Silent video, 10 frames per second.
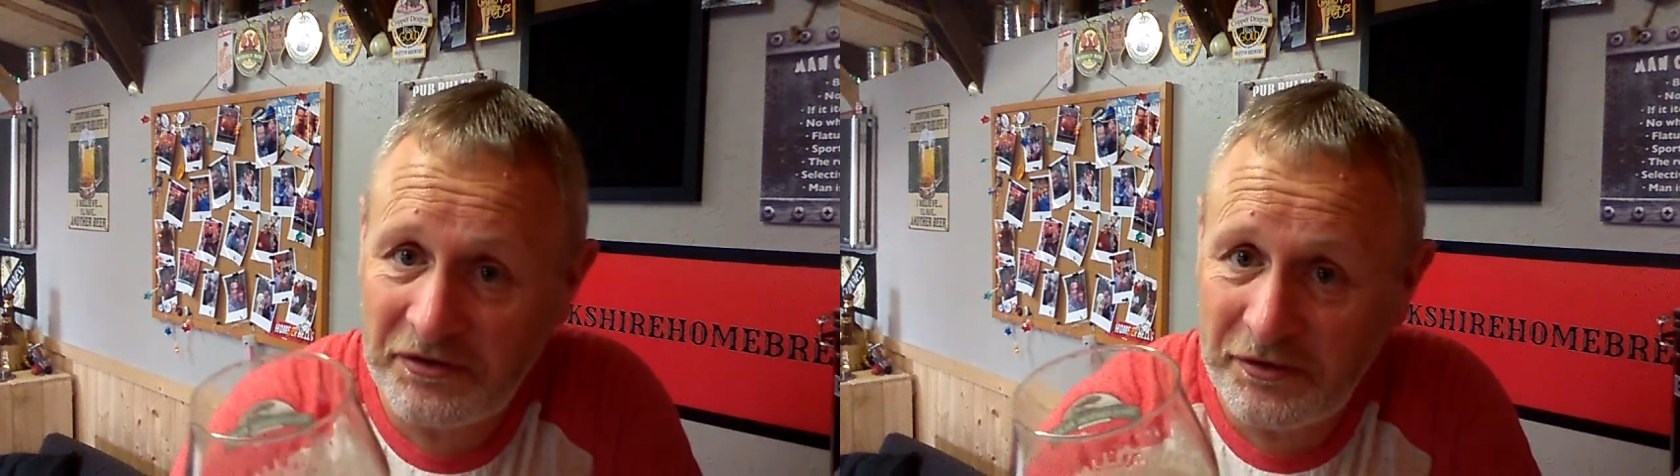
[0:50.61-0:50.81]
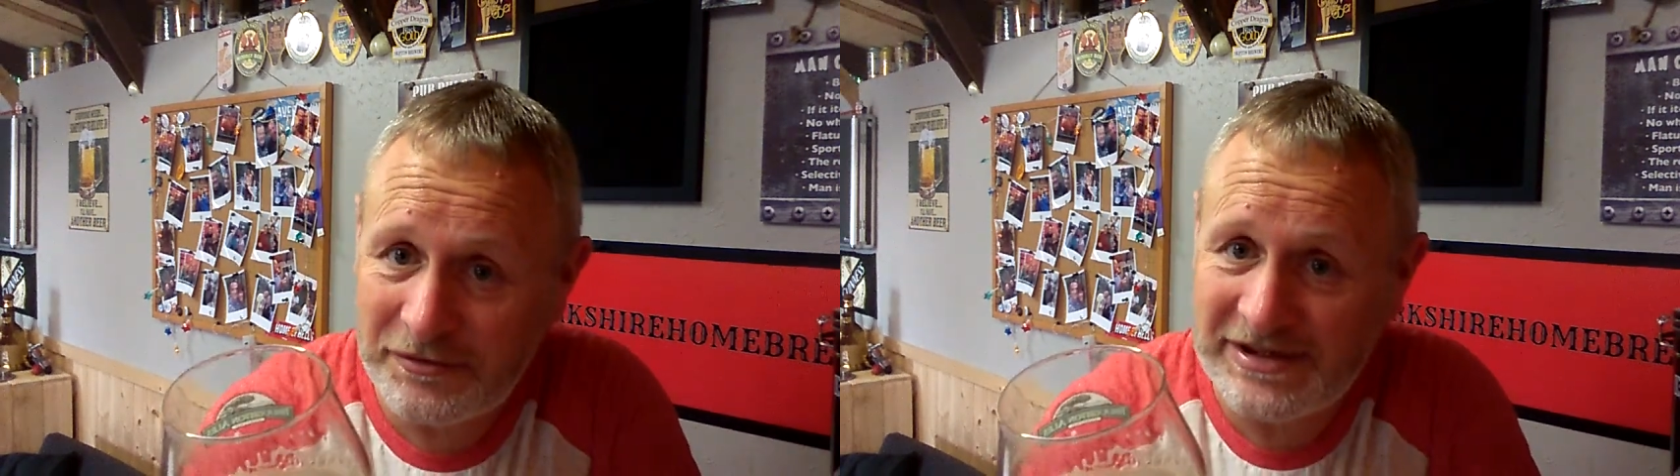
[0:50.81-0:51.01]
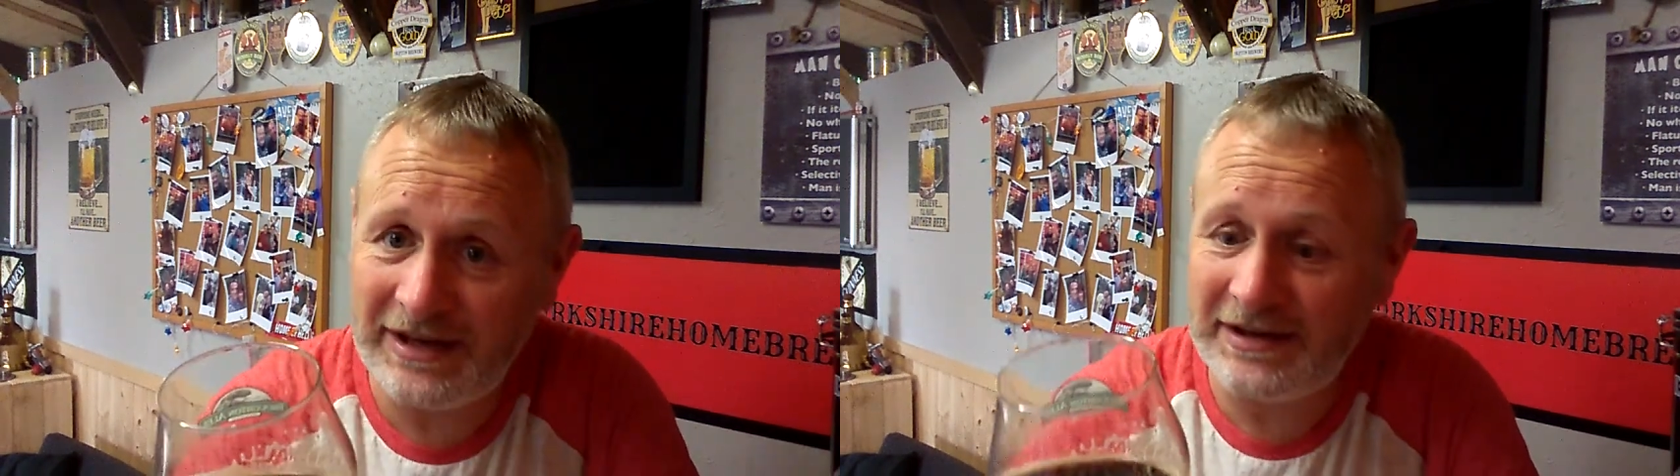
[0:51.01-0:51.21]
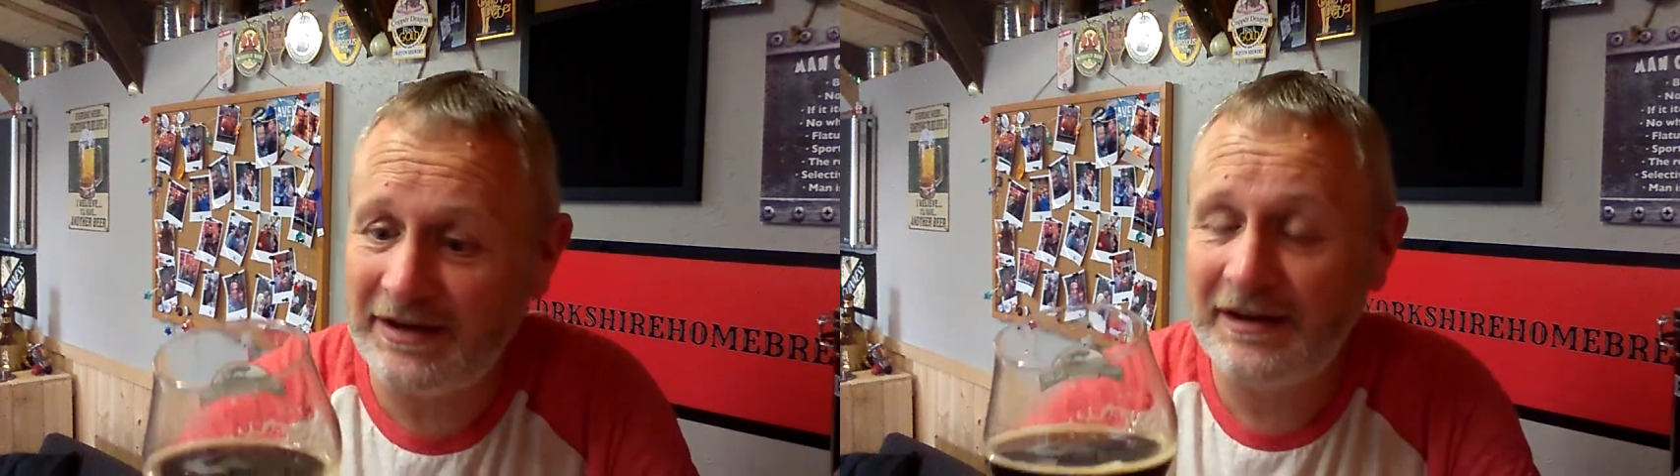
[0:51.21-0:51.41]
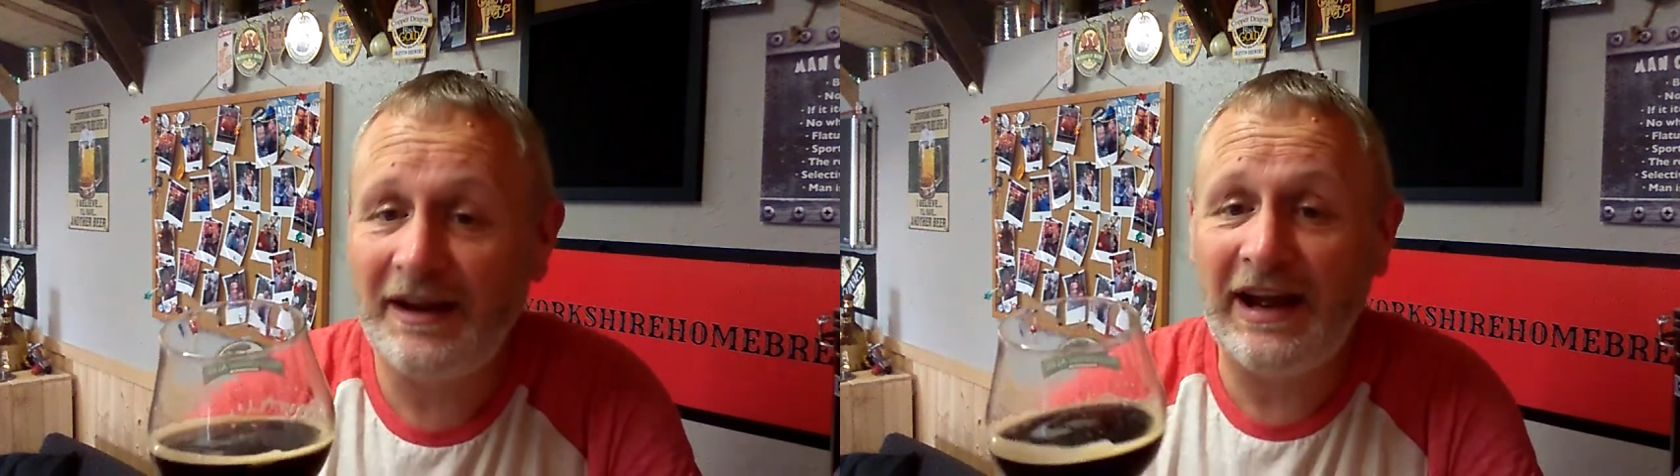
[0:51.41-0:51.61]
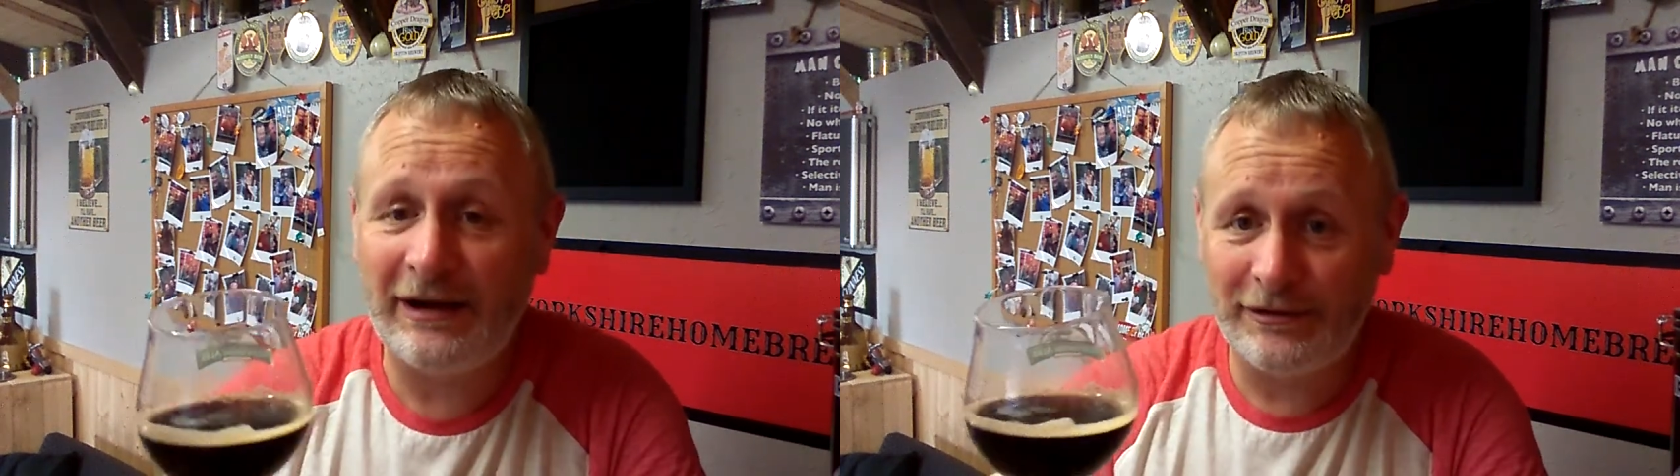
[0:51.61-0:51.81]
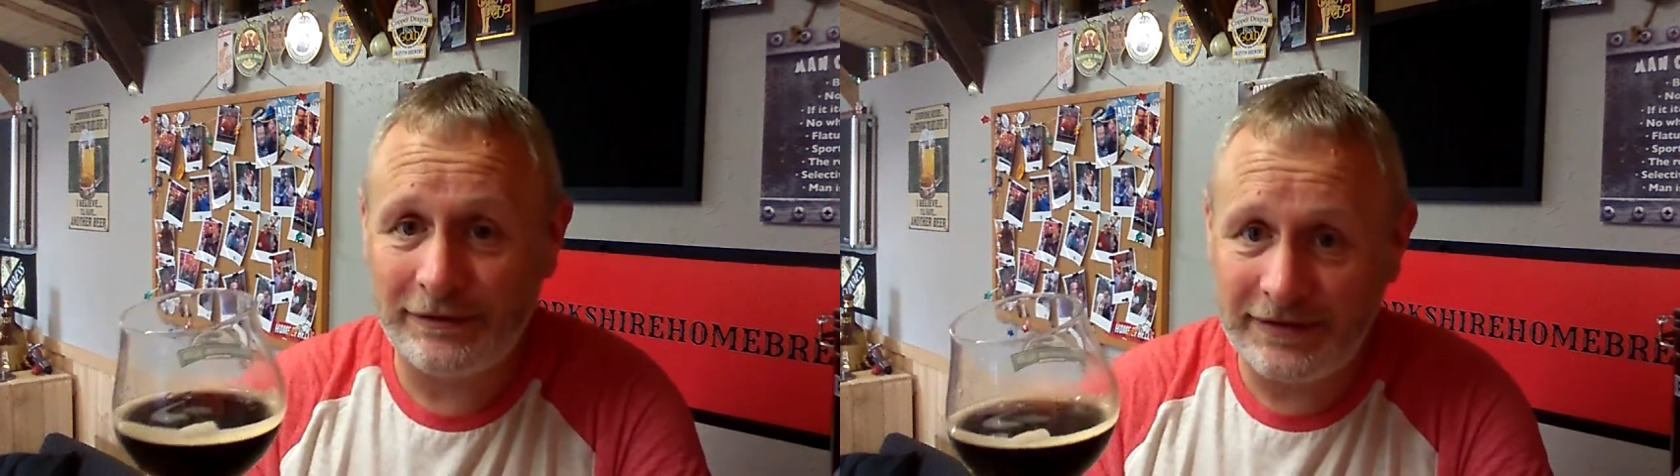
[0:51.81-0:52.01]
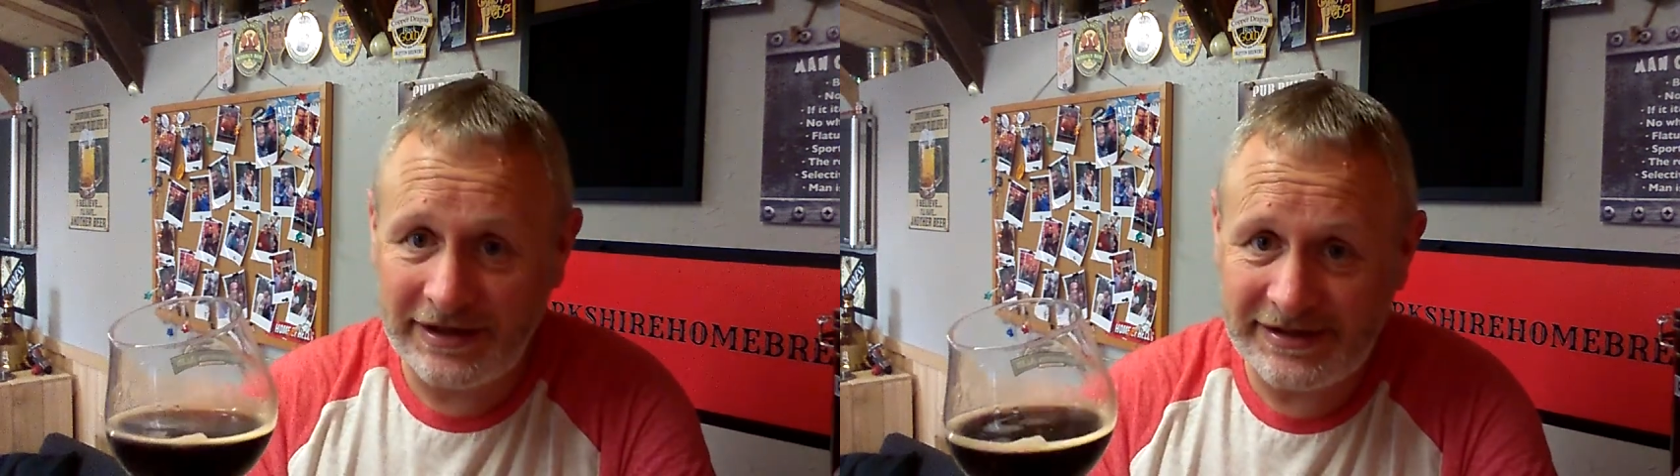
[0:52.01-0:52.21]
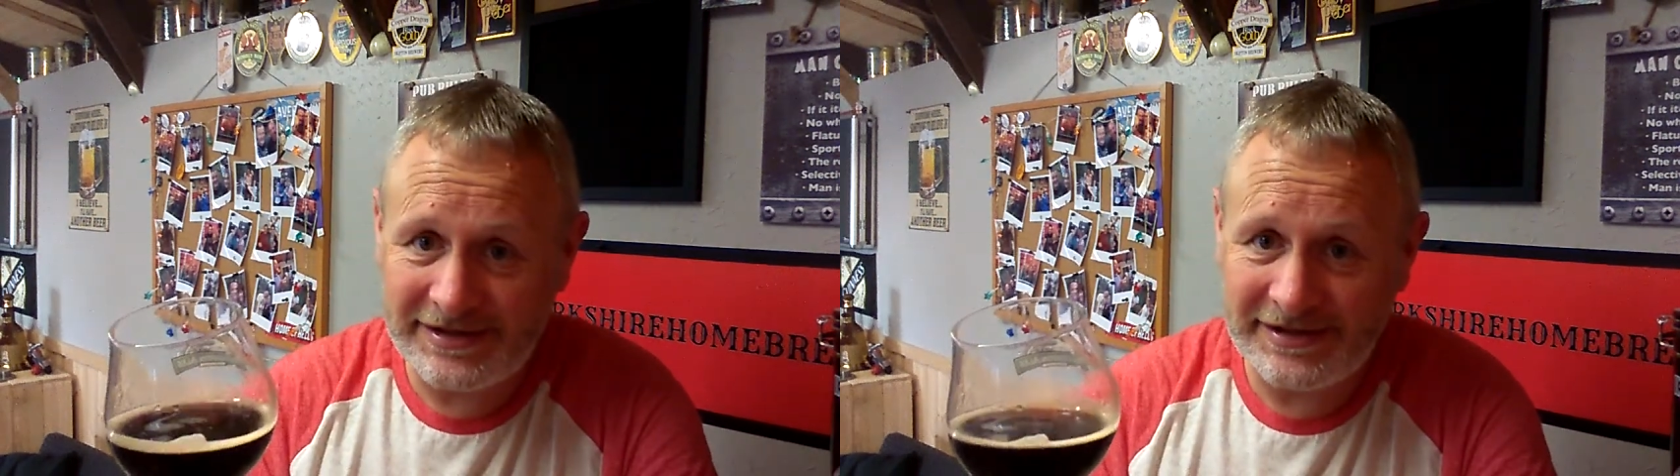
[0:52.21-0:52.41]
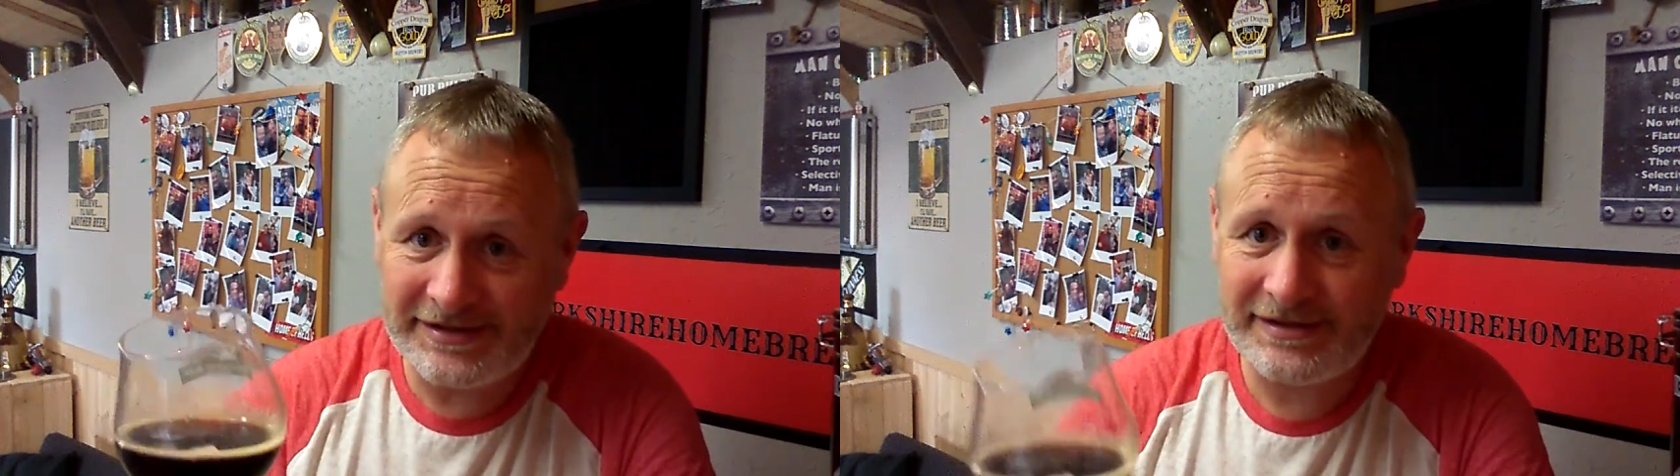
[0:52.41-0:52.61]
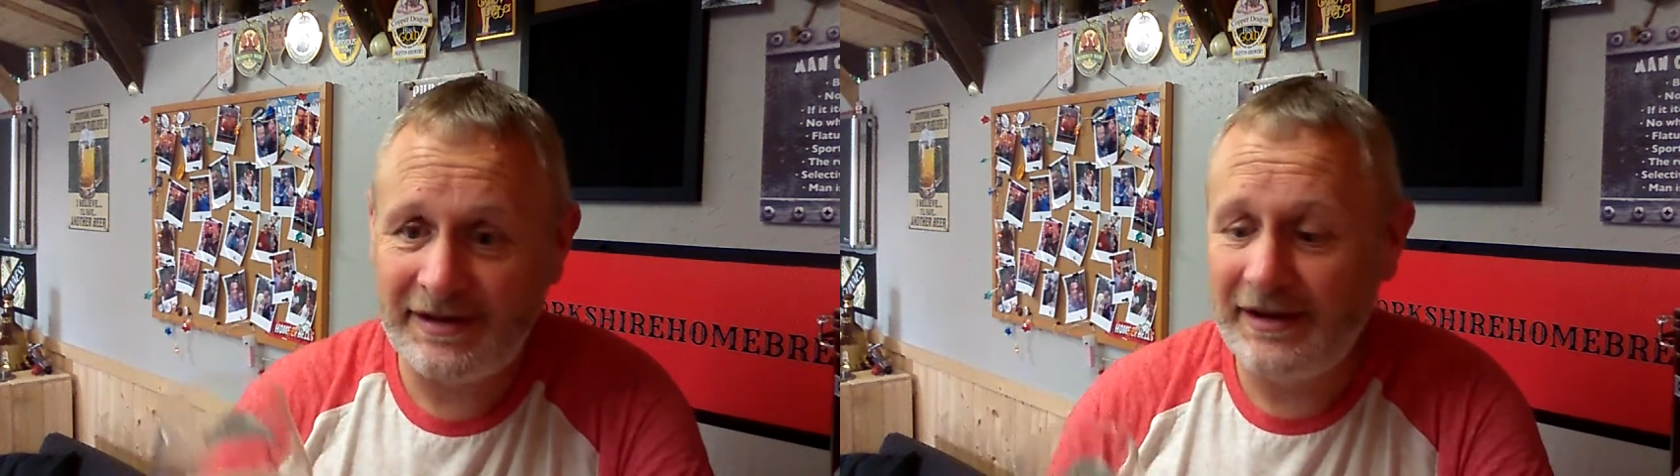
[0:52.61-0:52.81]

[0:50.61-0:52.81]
through telling you how lovely it is,